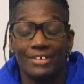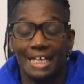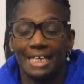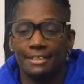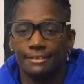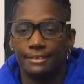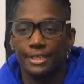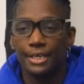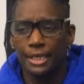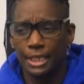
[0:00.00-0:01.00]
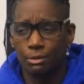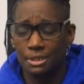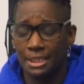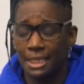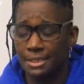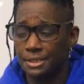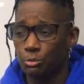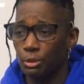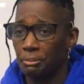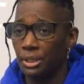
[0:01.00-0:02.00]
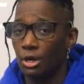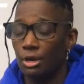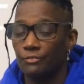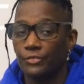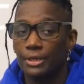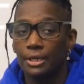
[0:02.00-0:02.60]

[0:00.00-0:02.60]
van and it was letting some women off.